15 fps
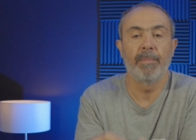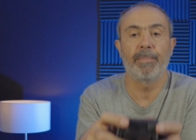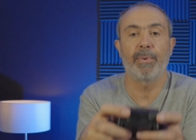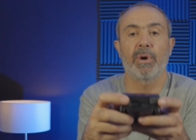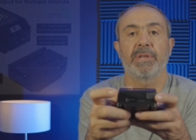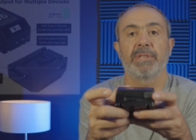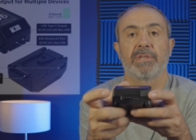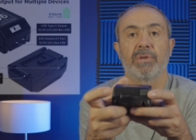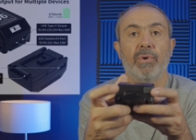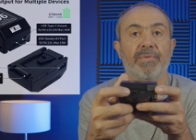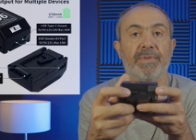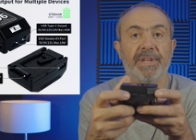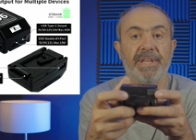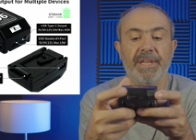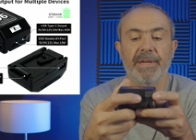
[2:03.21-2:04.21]
ports
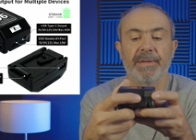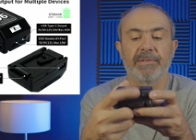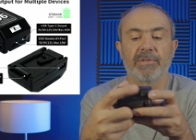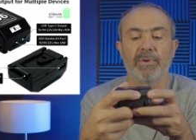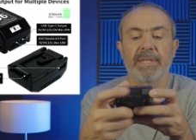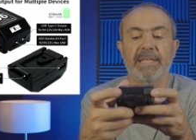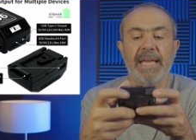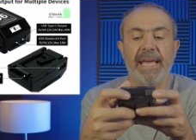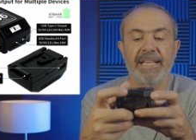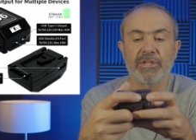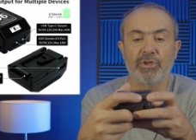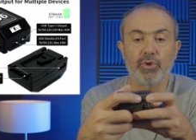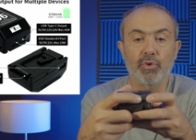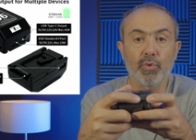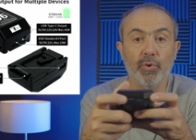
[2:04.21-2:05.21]
over here. So it has
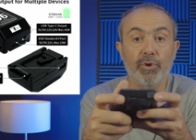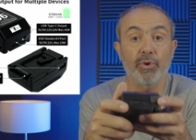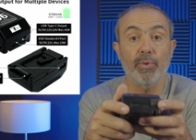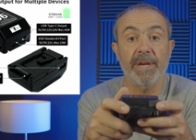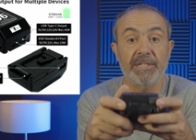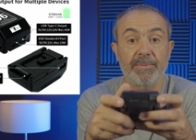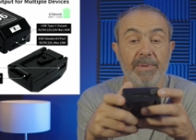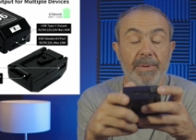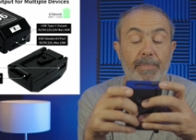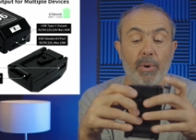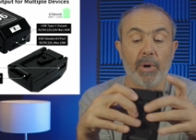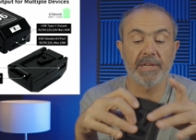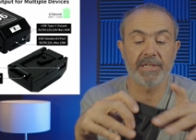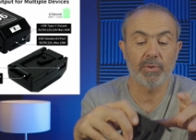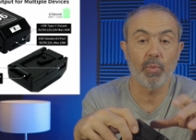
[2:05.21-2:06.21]
two USB
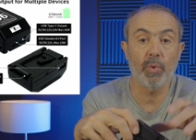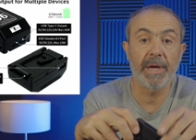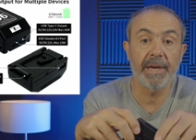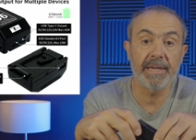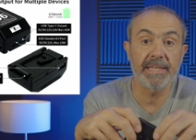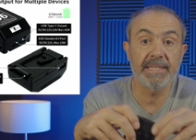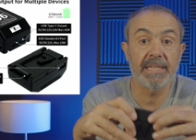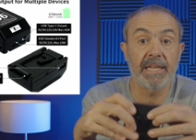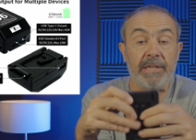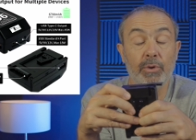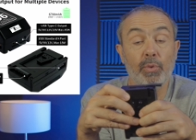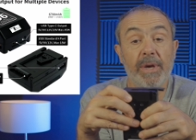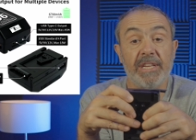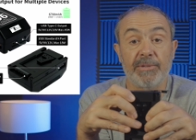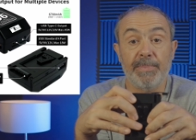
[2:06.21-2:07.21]
ports. One is an
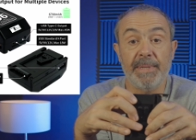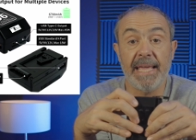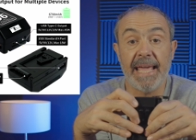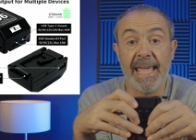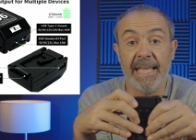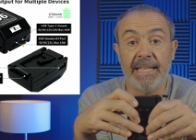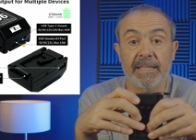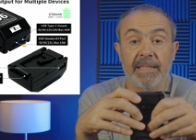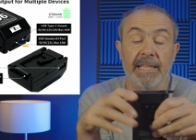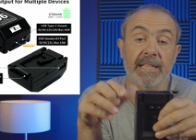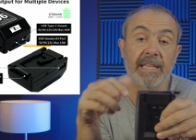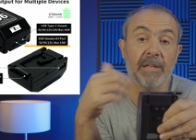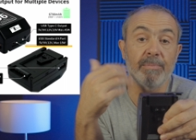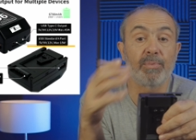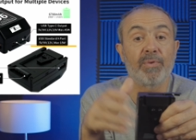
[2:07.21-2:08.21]
USB-A that
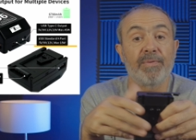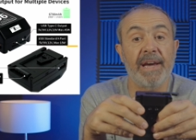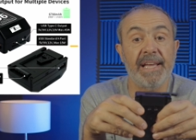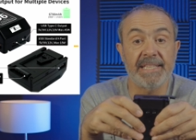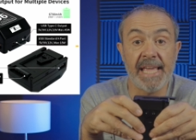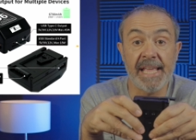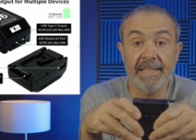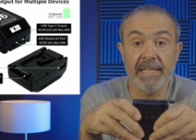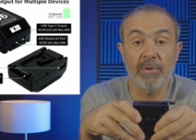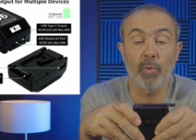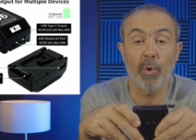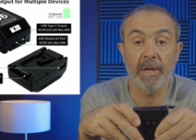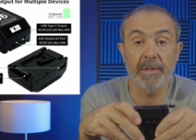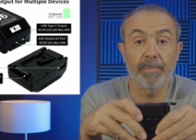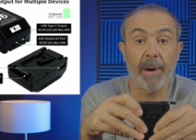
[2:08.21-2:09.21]
can provide 18
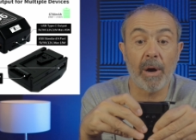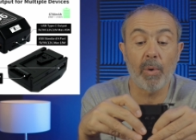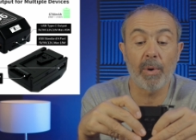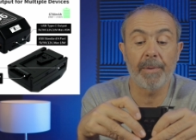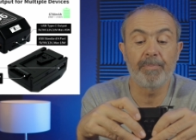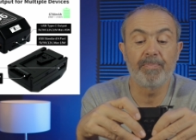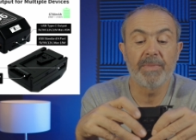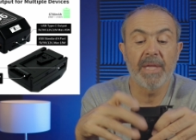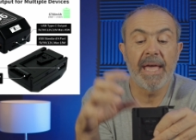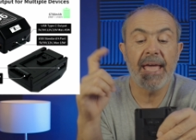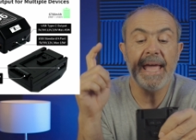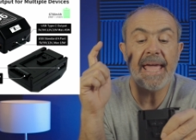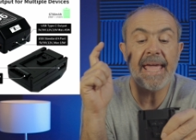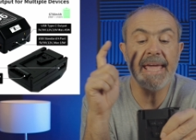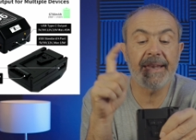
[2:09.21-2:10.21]
watt power
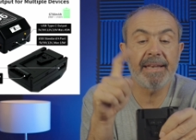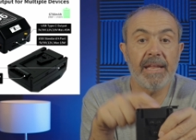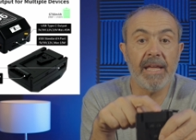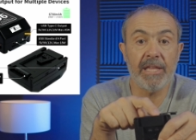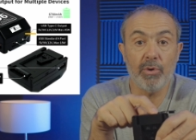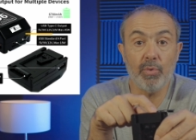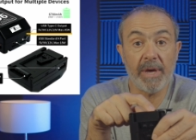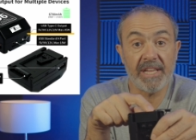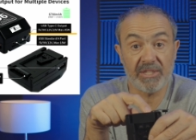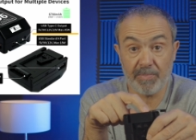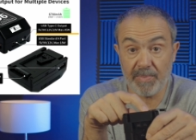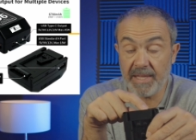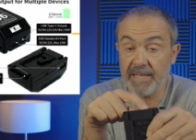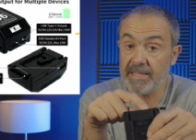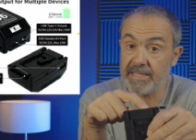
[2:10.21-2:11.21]
and a
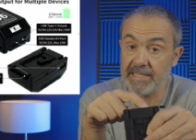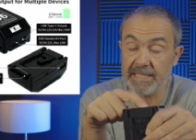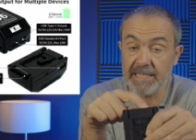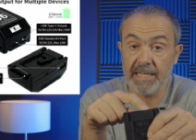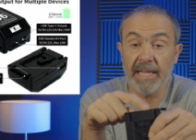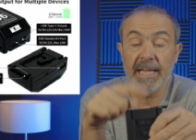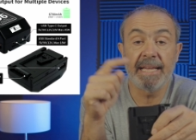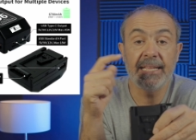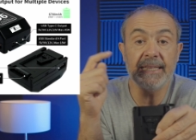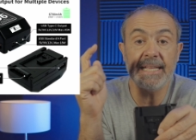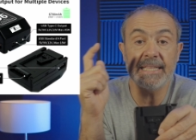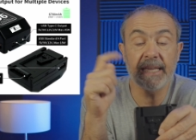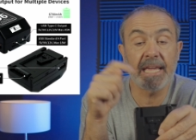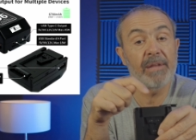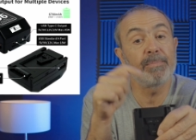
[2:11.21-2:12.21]
USB-C
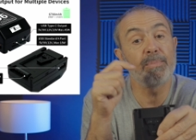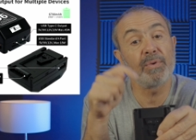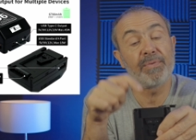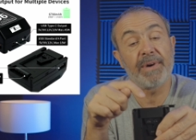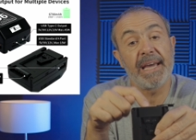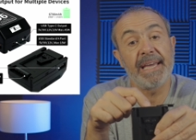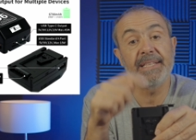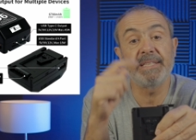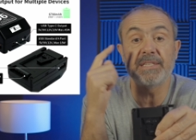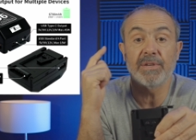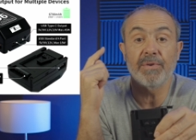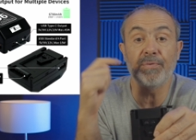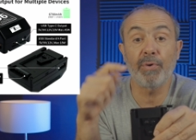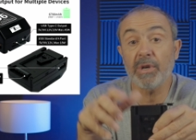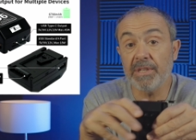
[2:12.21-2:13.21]
that can provide
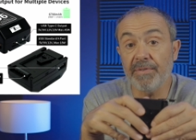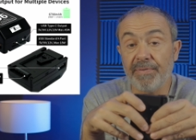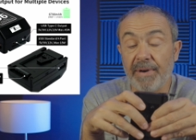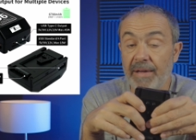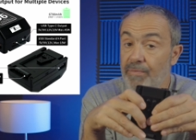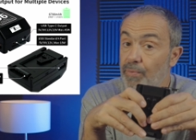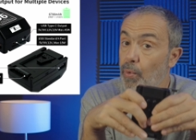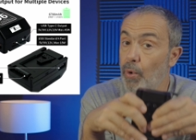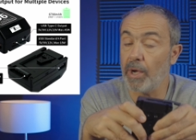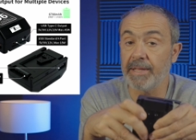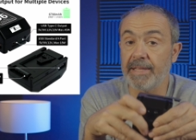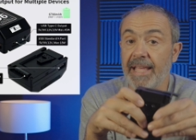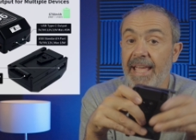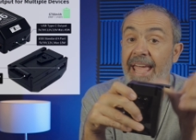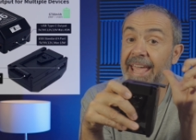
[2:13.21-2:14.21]
45
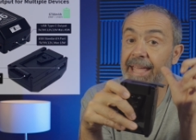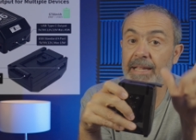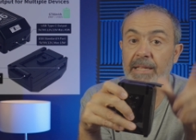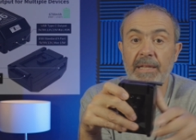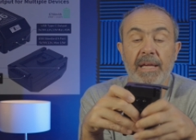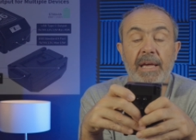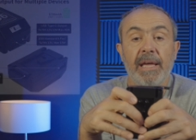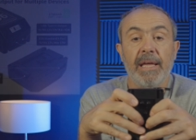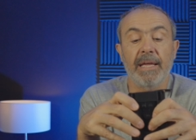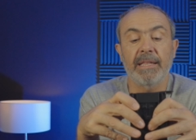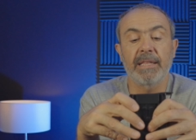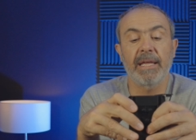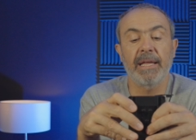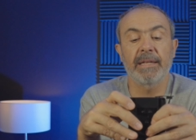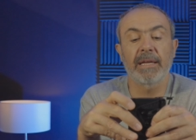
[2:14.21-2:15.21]
watt and
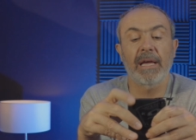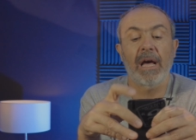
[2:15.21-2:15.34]
it can